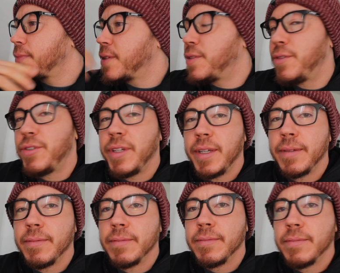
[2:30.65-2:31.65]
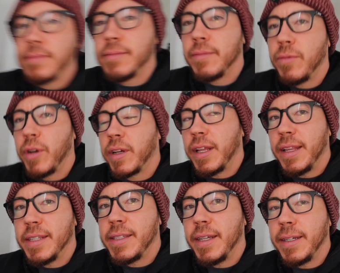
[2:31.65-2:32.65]
sushi, working on
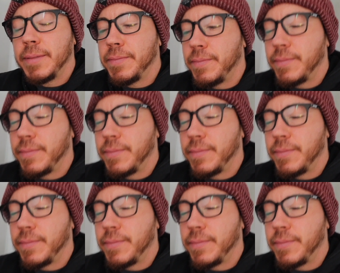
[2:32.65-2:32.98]
this thing,